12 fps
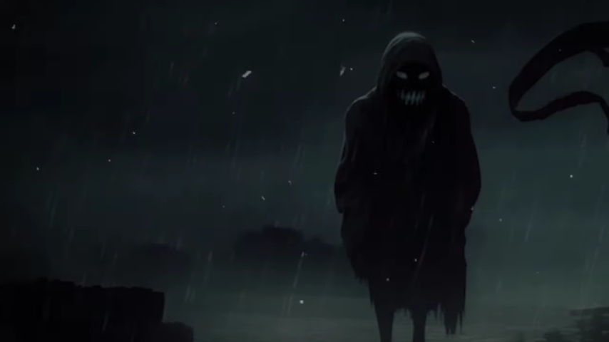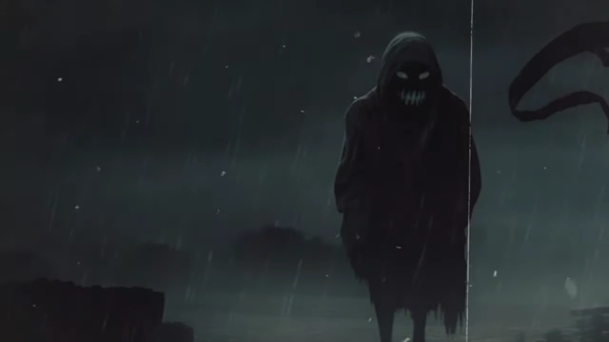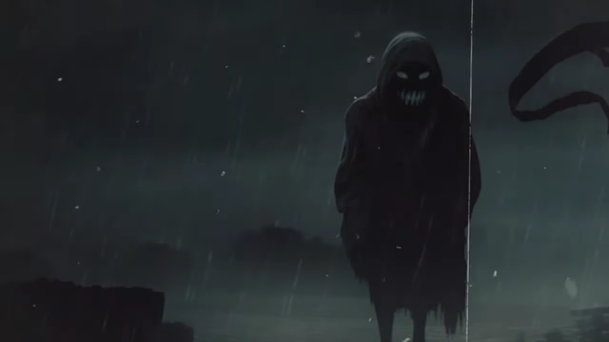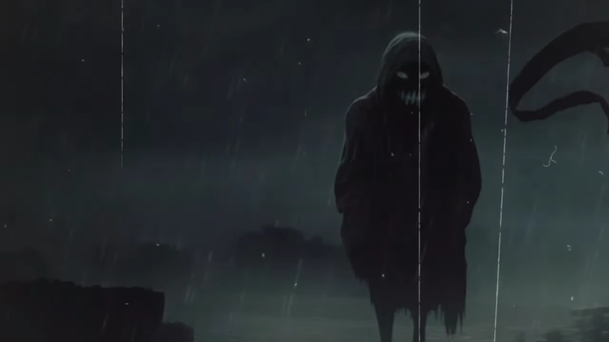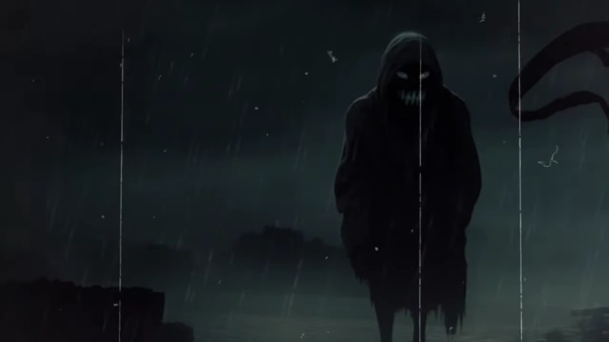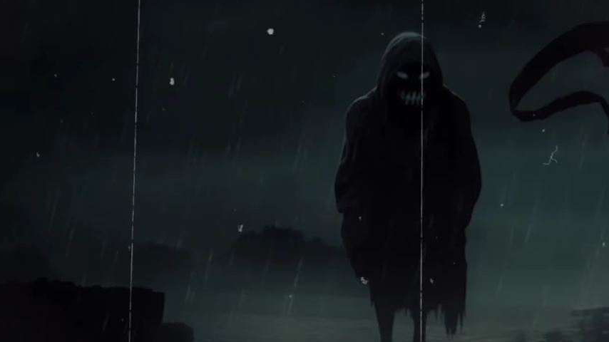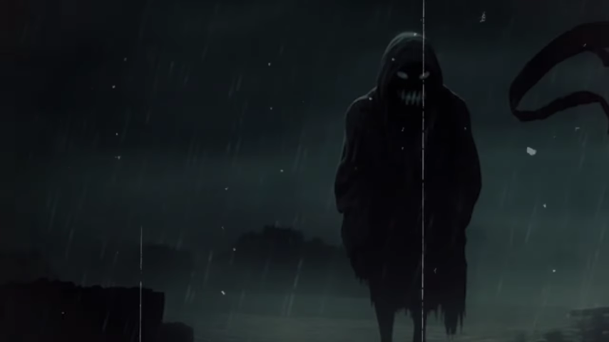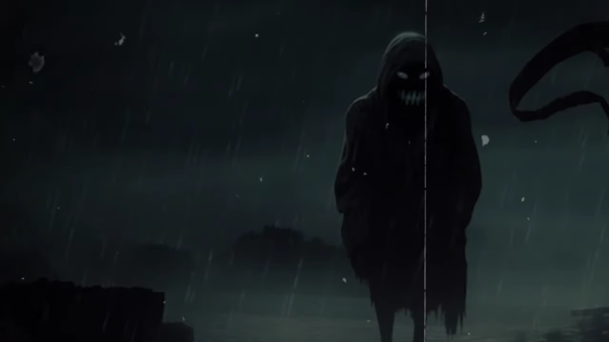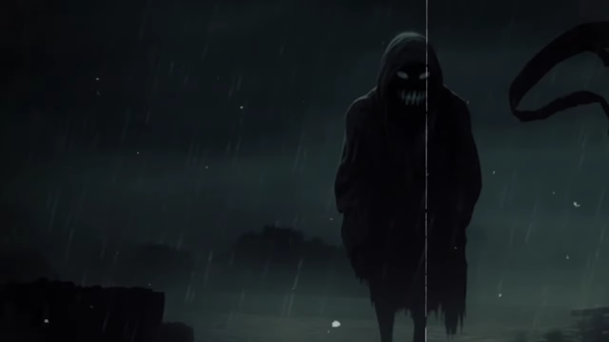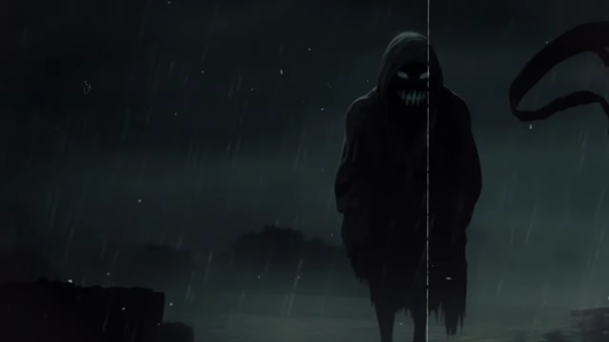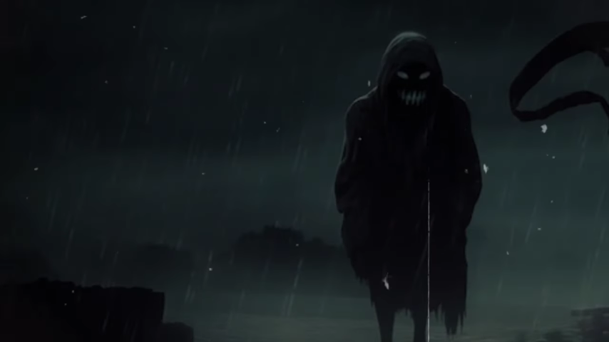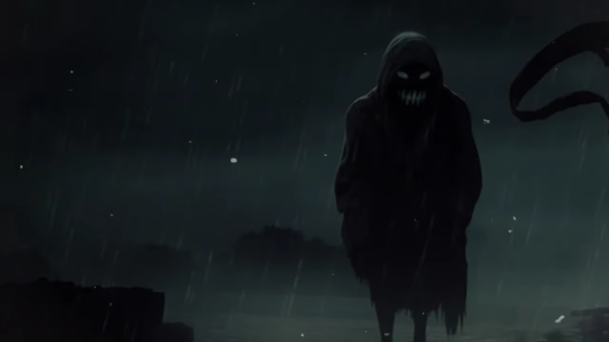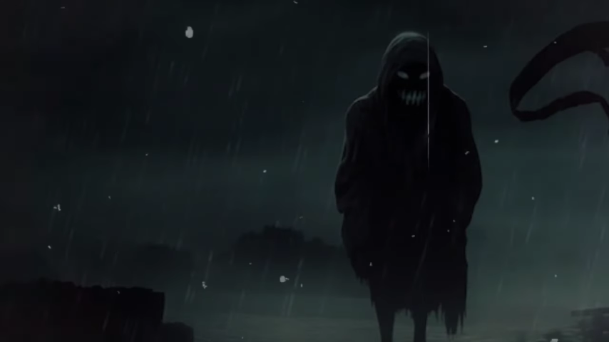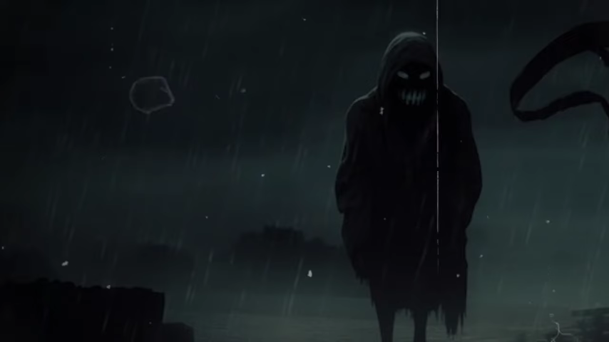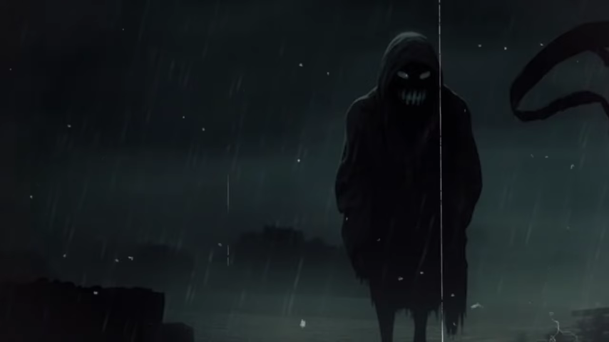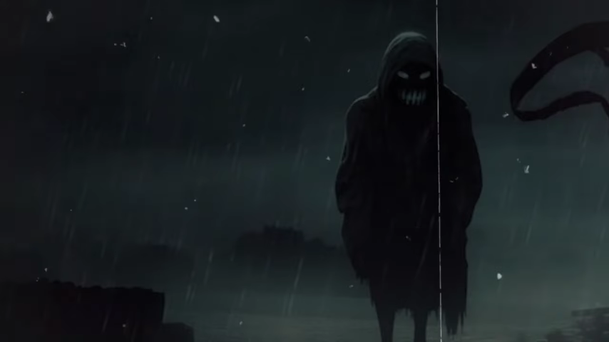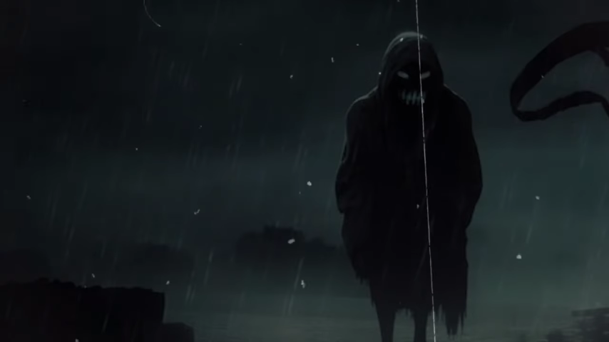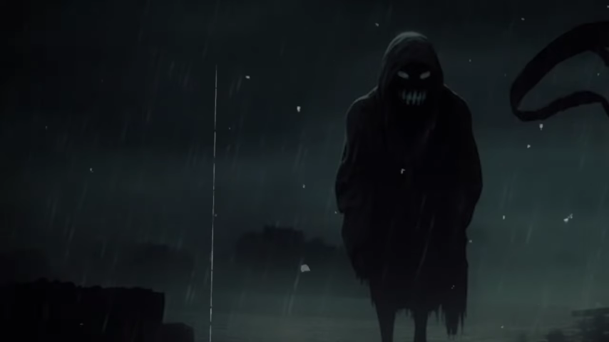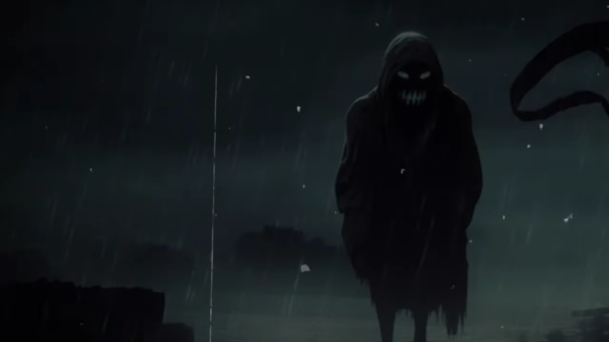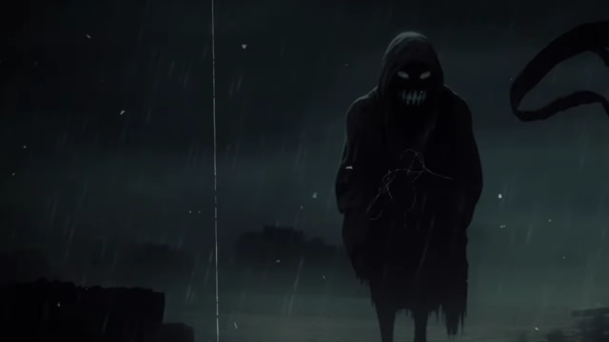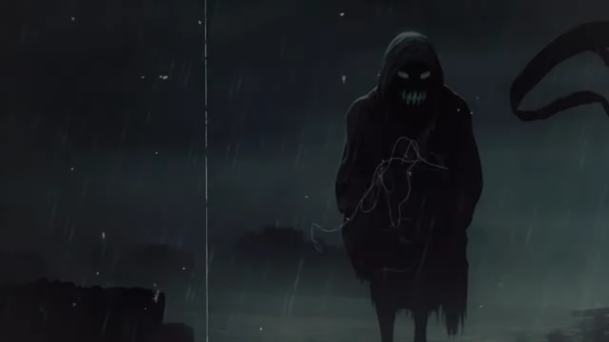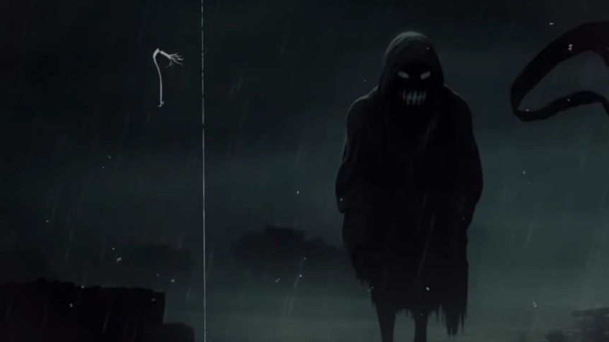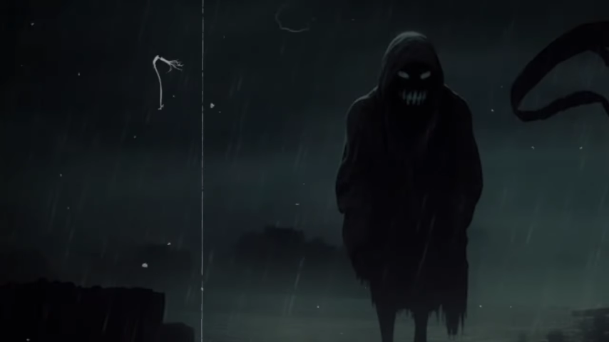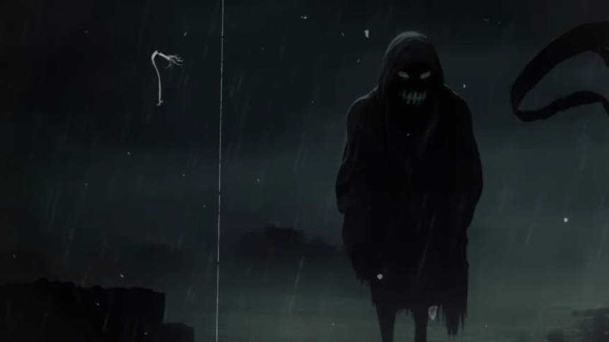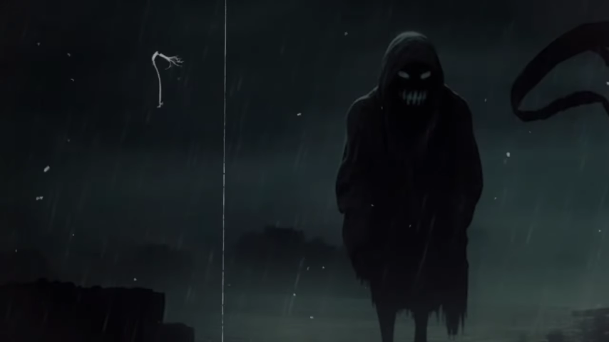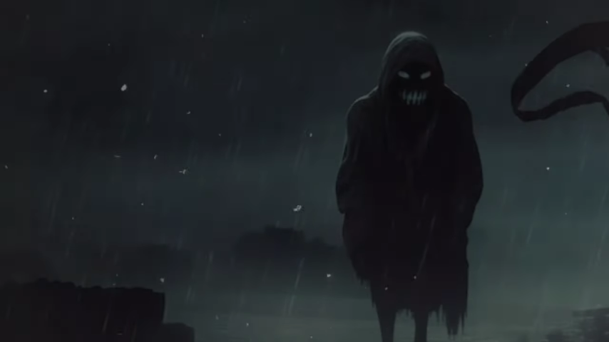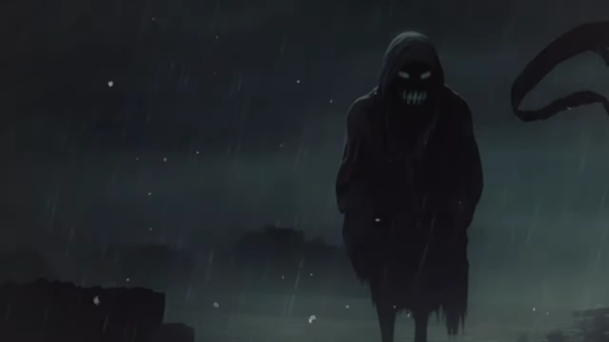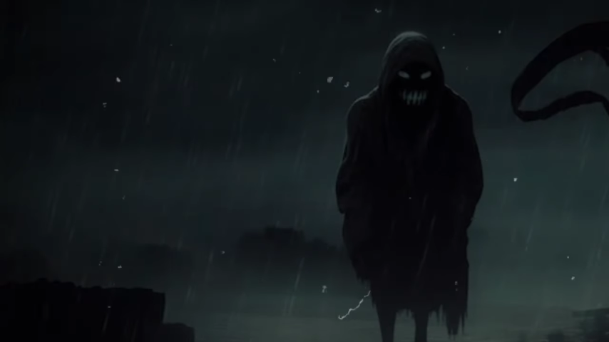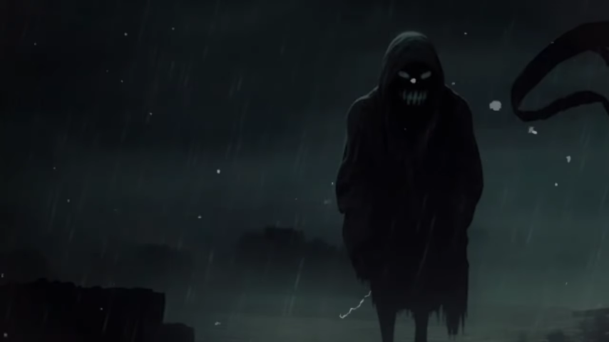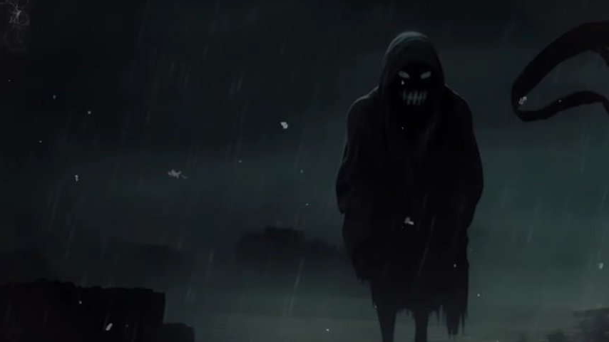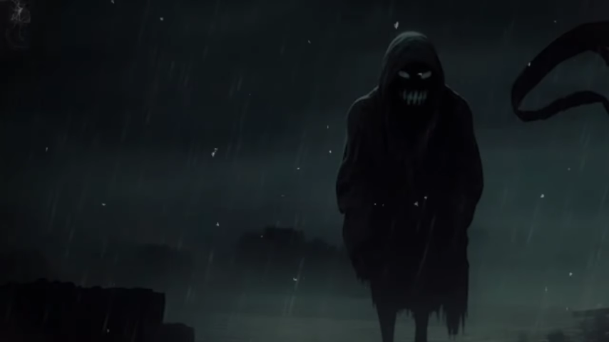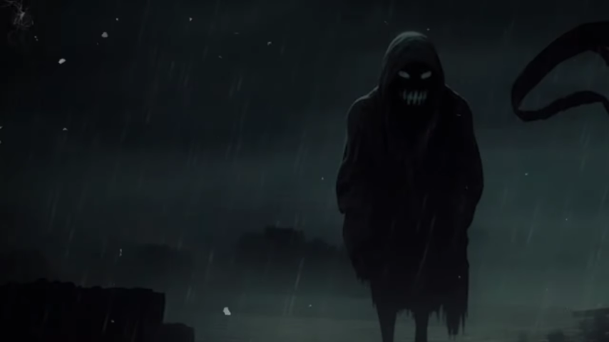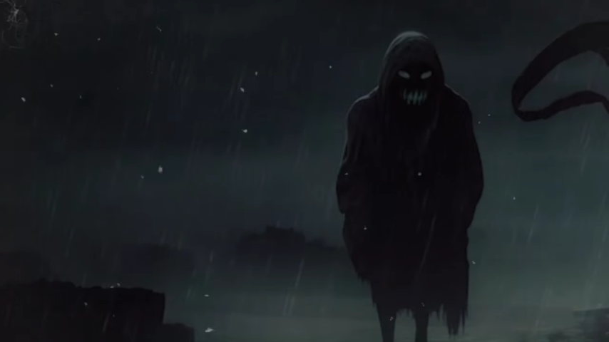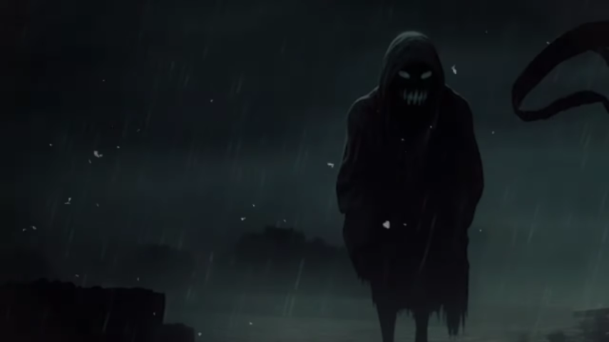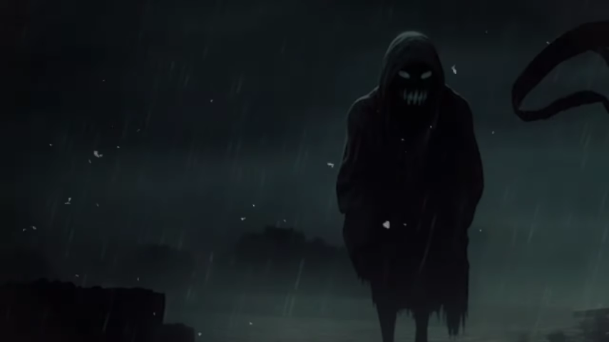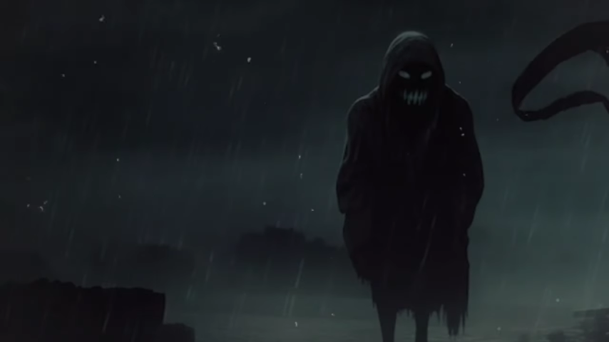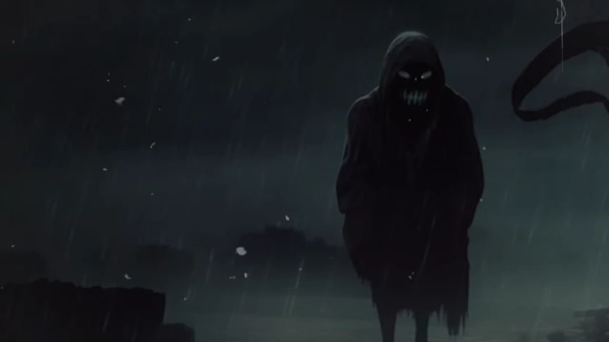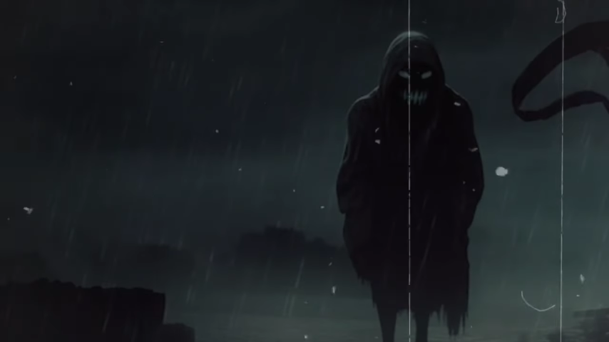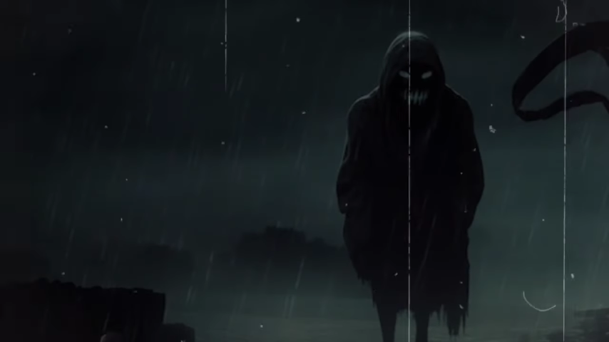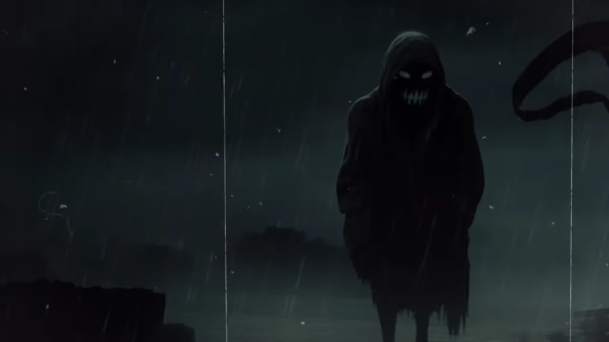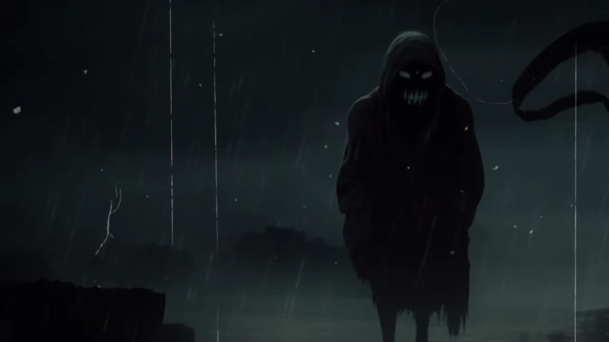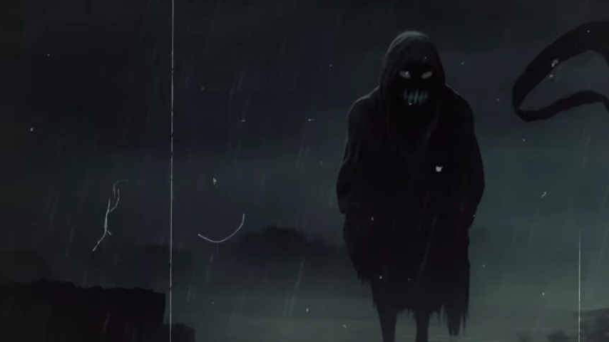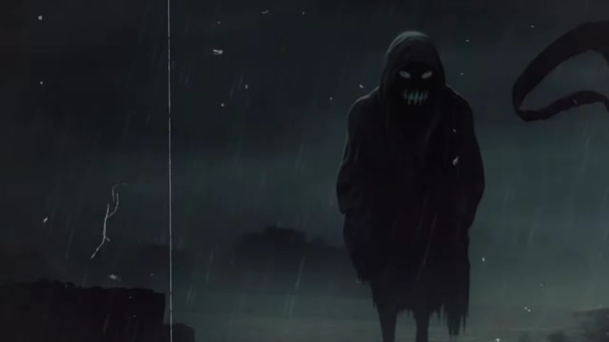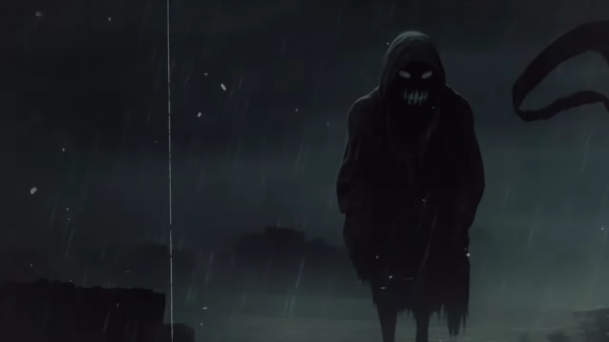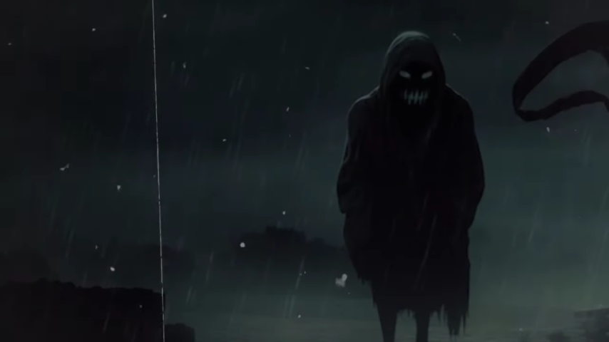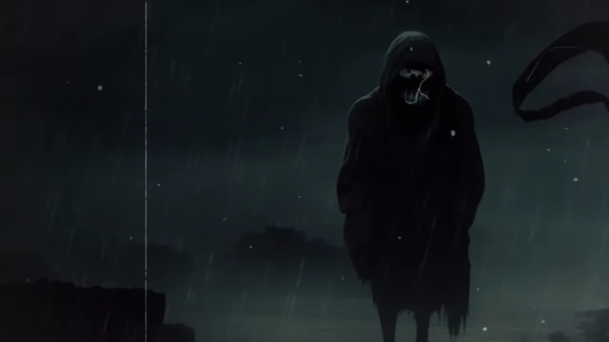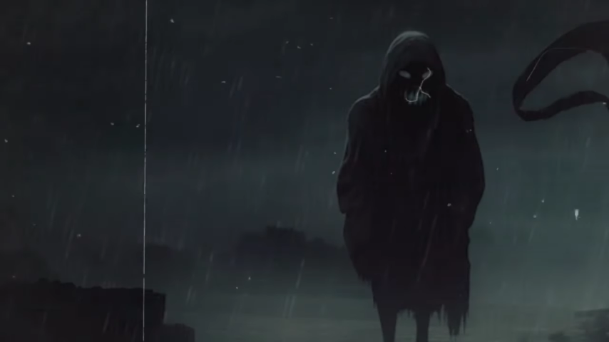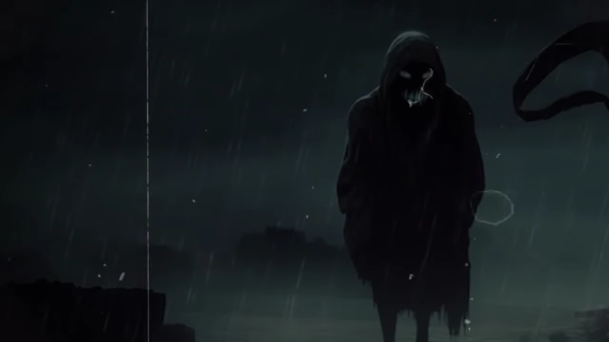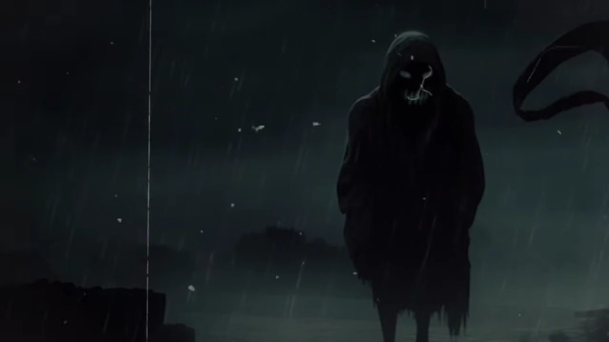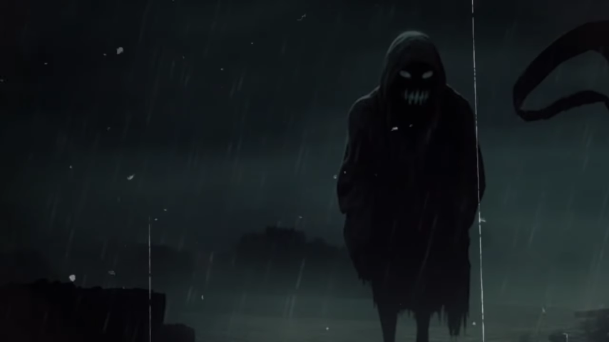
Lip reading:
[unreadable: no face in view]